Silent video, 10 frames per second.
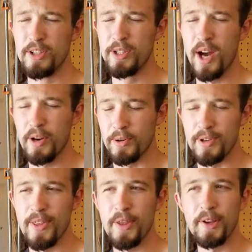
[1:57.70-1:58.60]
shudder
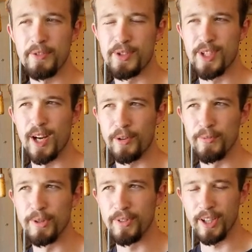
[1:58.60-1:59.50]
to think of stock
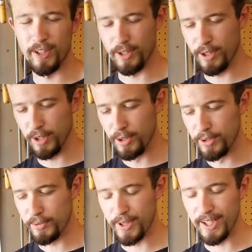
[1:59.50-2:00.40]
removing on a
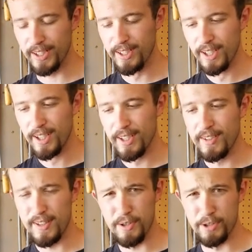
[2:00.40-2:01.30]
gold ring,
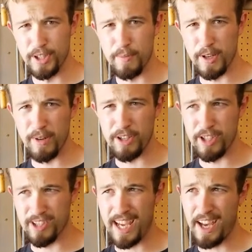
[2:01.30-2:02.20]
usually pretty
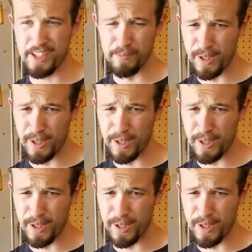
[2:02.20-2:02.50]
much just cast and